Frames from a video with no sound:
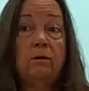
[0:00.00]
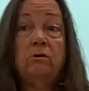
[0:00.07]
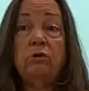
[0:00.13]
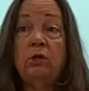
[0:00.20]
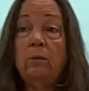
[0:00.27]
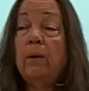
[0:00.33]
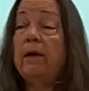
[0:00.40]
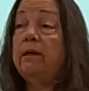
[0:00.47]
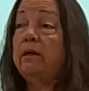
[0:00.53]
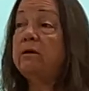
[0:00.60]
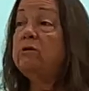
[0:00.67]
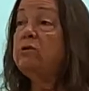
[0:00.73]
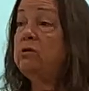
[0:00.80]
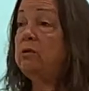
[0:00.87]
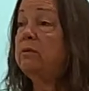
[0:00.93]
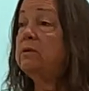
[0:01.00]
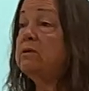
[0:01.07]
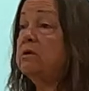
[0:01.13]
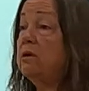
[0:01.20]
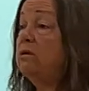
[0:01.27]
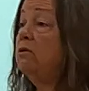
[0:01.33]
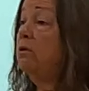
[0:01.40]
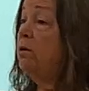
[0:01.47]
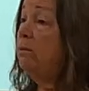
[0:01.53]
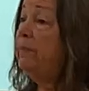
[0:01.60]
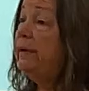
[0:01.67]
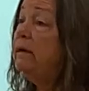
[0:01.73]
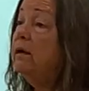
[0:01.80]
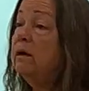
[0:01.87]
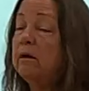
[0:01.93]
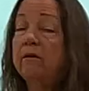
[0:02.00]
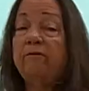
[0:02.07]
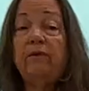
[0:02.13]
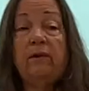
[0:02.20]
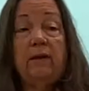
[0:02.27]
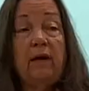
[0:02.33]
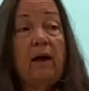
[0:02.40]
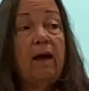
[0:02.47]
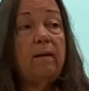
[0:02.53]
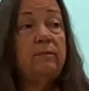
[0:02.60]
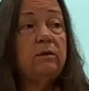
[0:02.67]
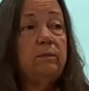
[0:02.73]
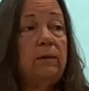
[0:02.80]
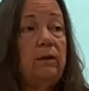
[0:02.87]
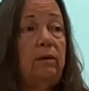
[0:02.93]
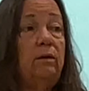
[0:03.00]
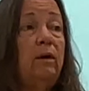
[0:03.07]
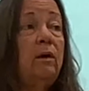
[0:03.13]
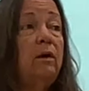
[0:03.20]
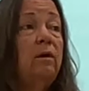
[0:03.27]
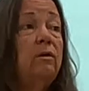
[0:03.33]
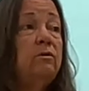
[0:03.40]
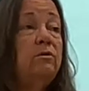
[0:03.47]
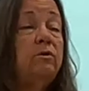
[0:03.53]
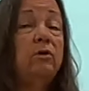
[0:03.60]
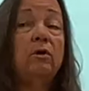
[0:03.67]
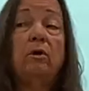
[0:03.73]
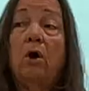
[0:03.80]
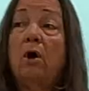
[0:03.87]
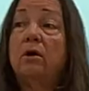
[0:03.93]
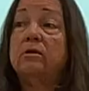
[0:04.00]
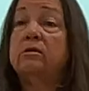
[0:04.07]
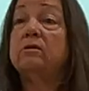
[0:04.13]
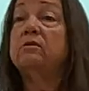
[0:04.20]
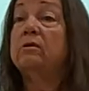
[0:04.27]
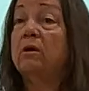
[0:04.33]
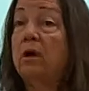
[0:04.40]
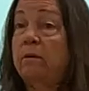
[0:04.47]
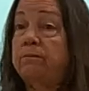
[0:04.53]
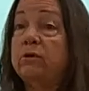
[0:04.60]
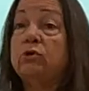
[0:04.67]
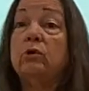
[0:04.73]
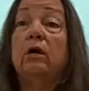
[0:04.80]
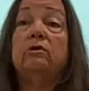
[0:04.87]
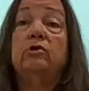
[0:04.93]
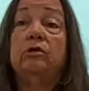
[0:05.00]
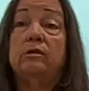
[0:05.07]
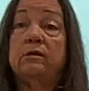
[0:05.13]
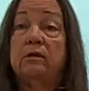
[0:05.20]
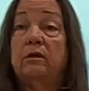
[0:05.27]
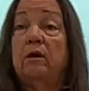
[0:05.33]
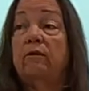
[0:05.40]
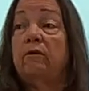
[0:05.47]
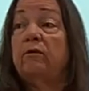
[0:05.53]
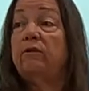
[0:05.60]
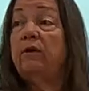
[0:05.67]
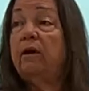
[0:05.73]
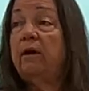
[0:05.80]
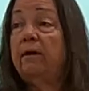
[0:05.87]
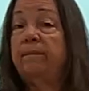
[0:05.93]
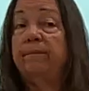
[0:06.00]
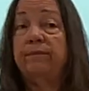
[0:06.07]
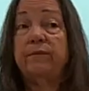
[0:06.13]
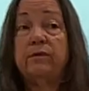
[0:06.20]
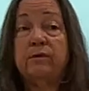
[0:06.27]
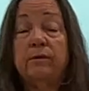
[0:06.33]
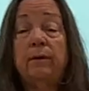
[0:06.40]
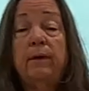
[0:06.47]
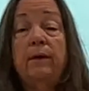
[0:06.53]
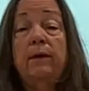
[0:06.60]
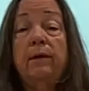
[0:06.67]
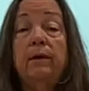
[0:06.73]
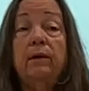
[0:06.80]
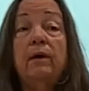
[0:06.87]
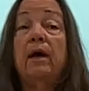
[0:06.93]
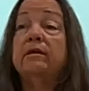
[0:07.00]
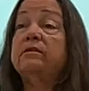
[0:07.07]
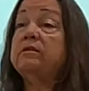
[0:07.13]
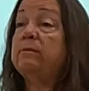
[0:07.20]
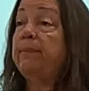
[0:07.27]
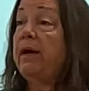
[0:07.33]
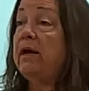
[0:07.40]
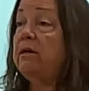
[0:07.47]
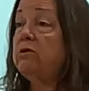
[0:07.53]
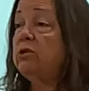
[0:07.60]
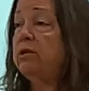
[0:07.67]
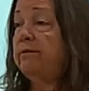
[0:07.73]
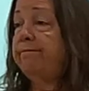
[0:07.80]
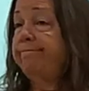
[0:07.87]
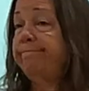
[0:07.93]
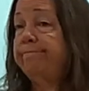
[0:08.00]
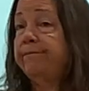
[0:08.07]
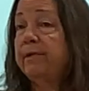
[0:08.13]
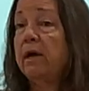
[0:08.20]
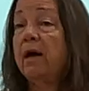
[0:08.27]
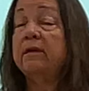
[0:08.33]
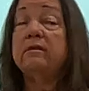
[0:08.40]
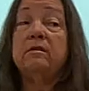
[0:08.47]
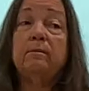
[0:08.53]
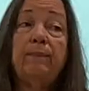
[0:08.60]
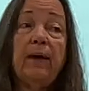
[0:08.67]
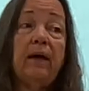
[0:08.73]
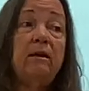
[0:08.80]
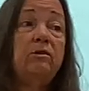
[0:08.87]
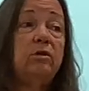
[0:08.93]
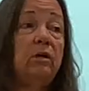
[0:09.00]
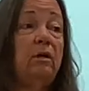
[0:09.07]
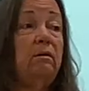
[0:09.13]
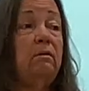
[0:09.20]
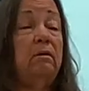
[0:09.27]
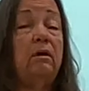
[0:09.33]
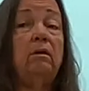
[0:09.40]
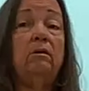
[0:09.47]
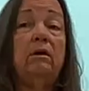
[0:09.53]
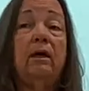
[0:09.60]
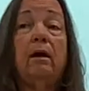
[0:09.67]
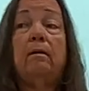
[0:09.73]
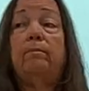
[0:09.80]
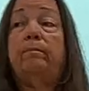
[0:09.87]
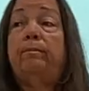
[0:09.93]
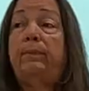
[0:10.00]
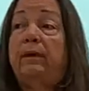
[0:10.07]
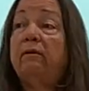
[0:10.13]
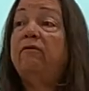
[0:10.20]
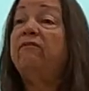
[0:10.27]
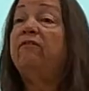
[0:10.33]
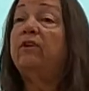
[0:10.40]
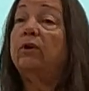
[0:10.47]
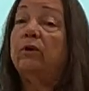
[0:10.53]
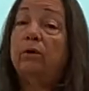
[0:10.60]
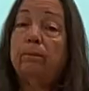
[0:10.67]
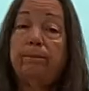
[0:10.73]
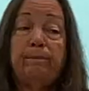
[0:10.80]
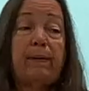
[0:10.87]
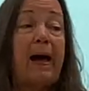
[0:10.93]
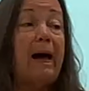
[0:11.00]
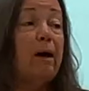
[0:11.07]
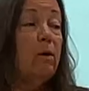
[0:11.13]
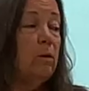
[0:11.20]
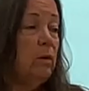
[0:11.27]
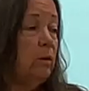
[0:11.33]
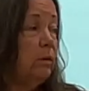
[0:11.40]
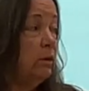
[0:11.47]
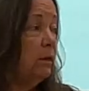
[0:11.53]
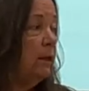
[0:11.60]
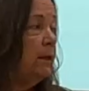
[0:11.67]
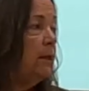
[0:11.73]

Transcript: GYN tumors can grow big enough in the abdomen to cause obstructions and other things. Constipation. Constipation, you know, you got a big full bowel.